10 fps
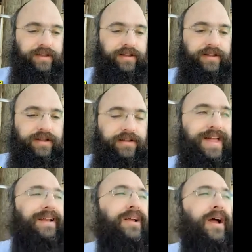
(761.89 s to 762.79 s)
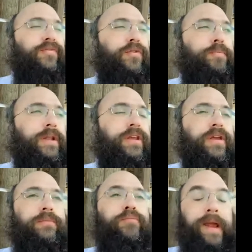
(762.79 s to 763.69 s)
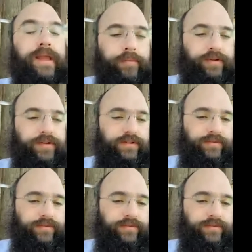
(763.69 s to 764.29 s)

That, God forbid, can break a person.